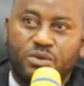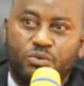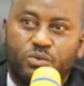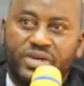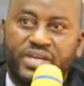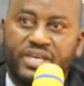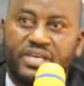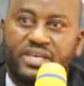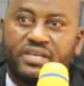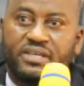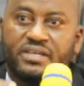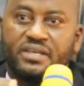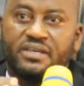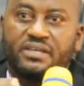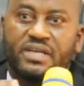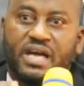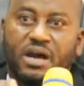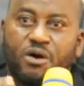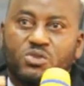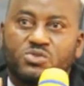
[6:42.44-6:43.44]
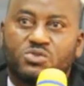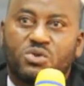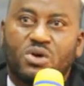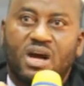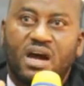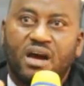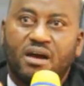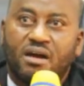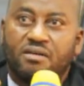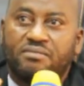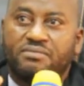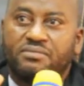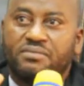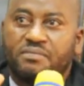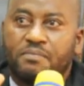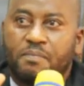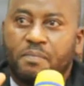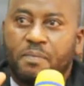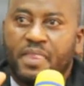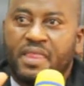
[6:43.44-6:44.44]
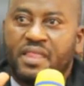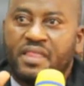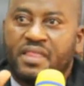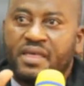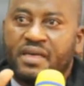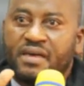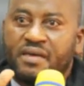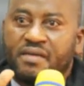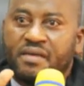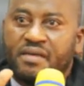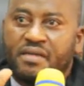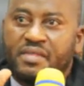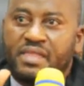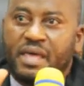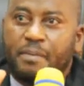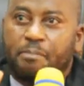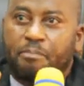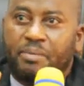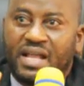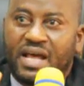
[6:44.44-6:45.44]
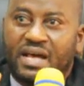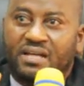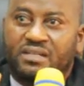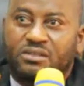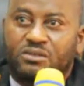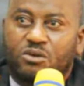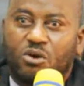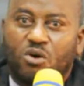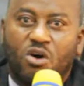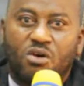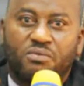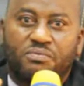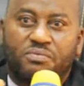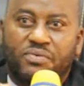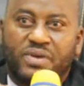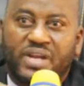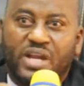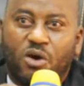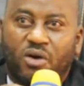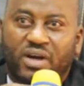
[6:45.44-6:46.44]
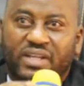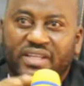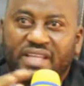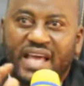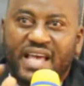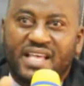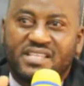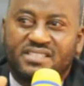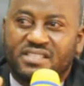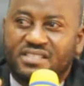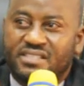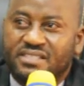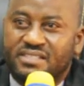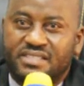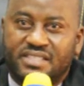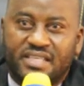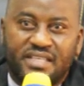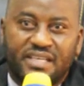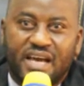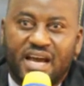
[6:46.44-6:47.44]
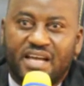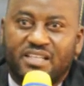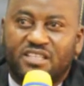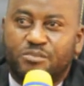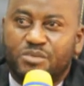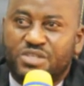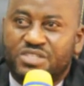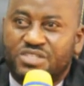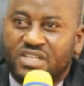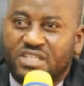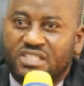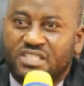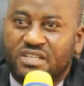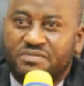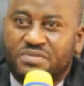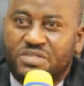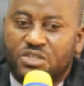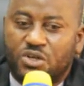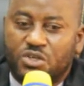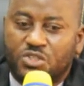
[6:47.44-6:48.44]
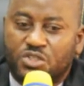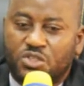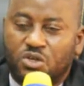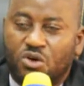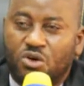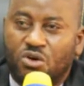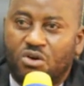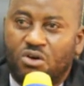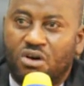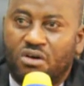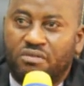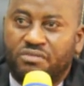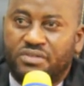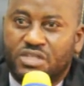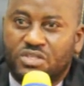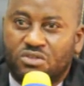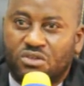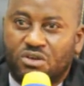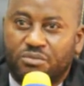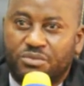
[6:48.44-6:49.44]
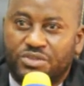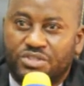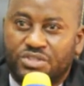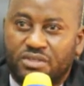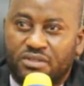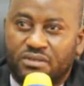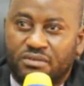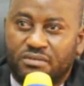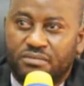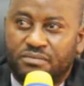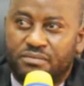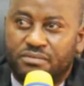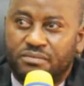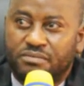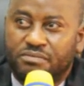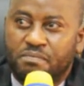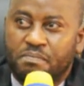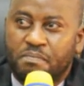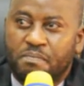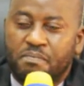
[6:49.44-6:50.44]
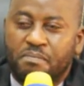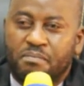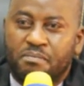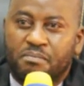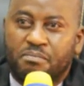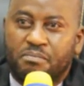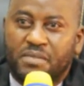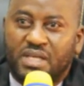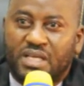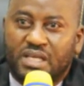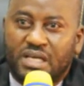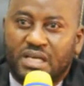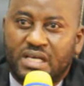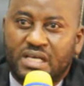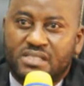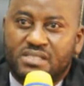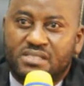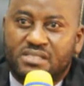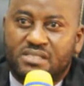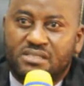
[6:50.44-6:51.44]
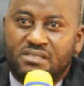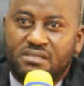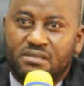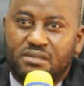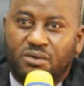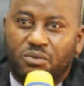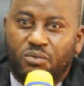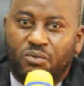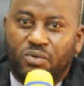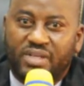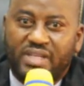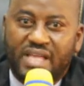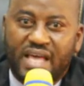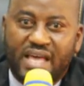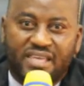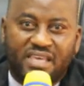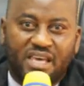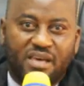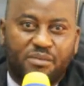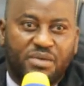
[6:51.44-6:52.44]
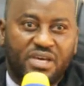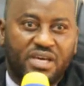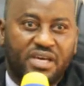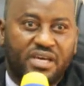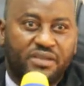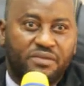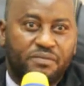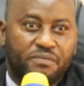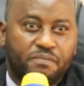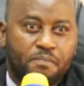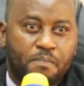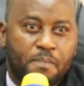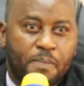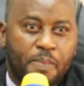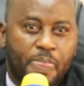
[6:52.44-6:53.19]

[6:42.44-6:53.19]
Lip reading: we also have a plan of reorganizing the administrative structure of this commission. Because when I came in,